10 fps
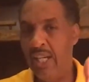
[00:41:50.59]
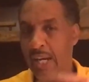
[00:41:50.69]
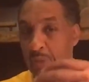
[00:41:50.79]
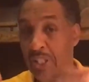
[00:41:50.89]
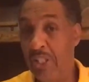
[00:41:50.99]

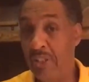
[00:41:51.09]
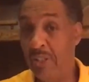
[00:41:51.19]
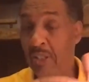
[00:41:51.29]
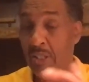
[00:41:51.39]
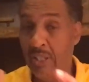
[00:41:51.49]
and we
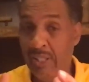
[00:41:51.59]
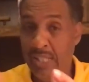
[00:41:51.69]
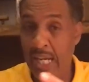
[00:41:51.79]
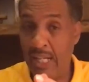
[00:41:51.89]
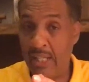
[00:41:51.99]
know
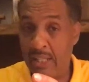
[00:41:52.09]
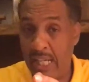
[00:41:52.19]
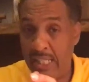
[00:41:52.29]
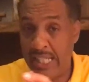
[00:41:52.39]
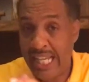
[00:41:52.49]
that
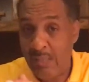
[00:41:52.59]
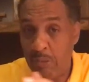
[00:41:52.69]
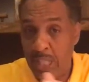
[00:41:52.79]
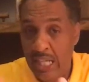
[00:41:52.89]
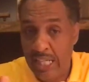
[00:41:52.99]
that that
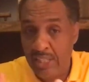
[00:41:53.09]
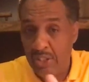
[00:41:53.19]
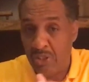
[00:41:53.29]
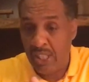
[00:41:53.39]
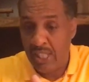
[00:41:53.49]

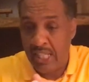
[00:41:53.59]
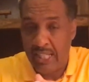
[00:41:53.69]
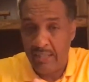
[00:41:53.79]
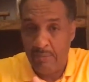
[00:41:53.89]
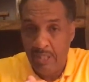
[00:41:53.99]
implies you see
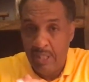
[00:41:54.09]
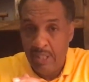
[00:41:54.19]
that that